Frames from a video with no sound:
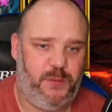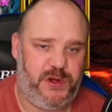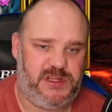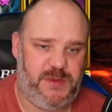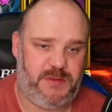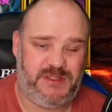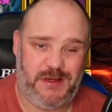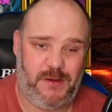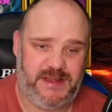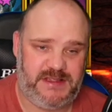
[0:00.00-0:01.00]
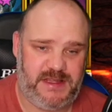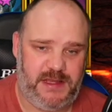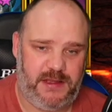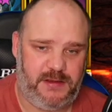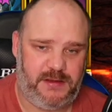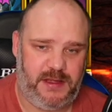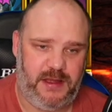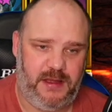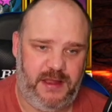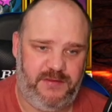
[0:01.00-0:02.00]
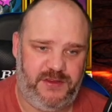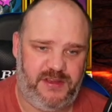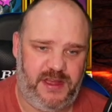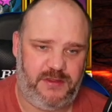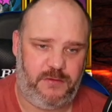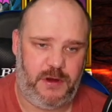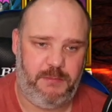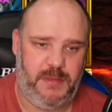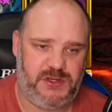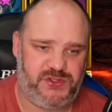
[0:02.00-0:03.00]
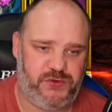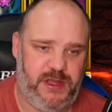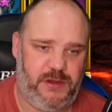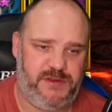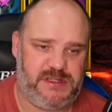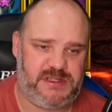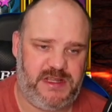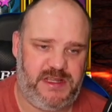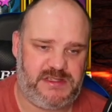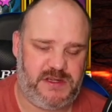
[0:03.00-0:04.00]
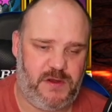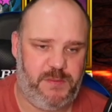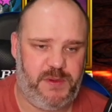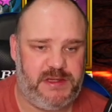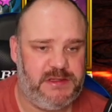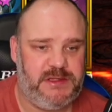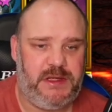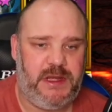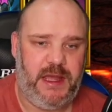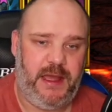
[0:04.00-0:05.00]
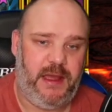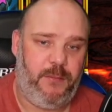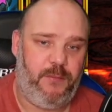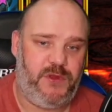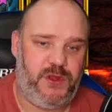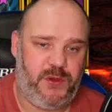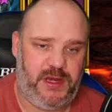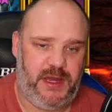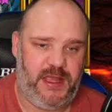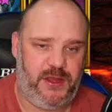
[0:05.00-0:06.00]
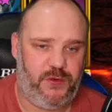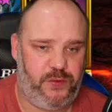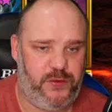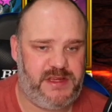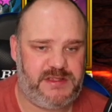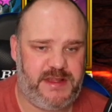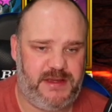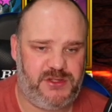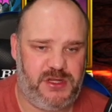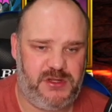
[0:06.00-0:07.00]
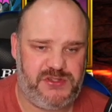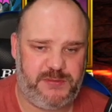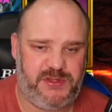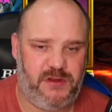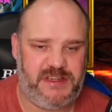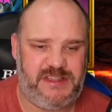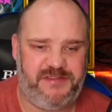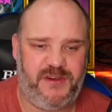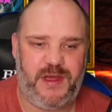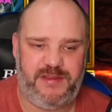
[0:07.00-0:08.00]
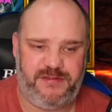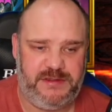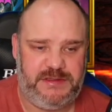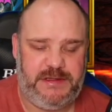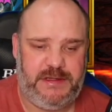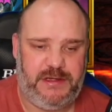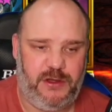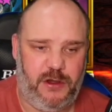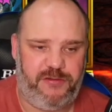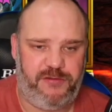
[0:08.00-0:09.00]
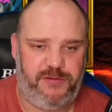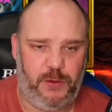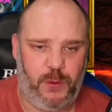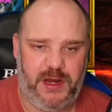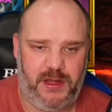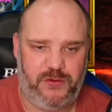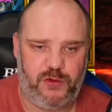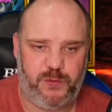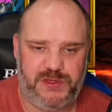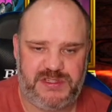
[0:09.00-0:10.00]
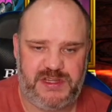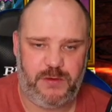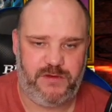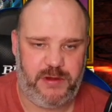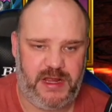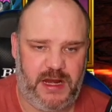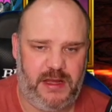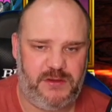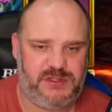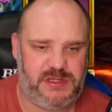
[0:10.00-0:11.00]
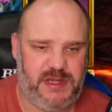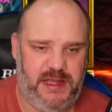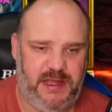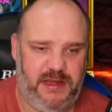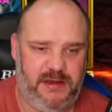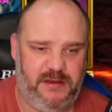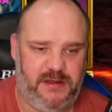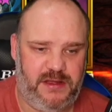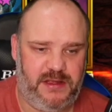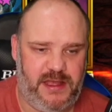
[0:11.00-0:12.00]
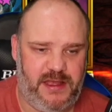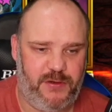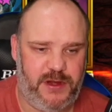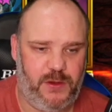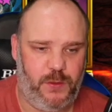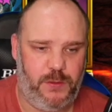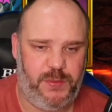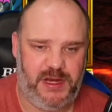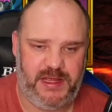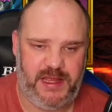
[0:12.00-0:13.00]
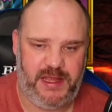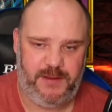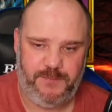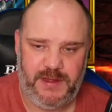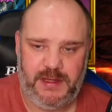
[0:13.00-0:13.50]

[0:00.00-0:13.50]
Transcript: brings them up to 90. If you take the right mastery, obviously sniper, you can increase that chance up to 95. Not a full 100, but still very close, and yeah, very cool ability here.